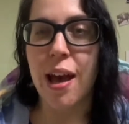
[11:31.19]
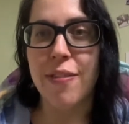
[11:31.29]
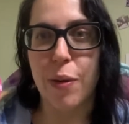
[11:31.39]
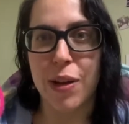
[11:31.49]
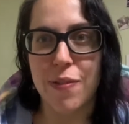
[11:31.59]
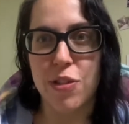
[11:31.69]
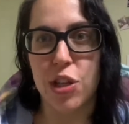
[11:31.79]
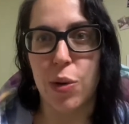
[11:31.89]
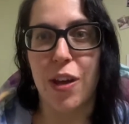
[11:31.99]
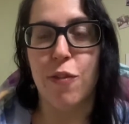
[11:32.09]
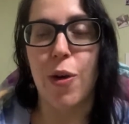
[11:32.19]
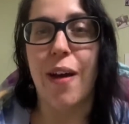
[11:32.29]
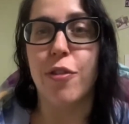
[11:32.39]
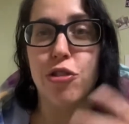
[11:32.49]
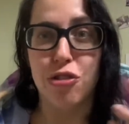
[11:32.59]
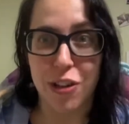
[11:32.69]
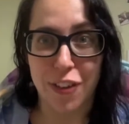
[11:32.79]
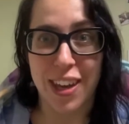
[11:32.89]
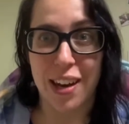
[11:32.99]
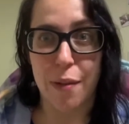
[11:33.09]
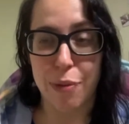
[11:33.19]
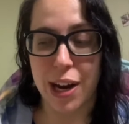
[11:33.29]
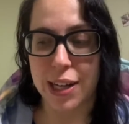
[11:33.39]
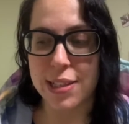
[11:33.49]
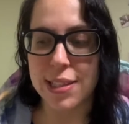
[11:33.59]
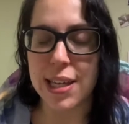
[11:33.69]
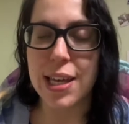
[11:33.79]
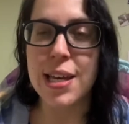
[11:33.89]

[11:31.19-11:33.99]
They will give this to you if you have your certificate of pregnancy.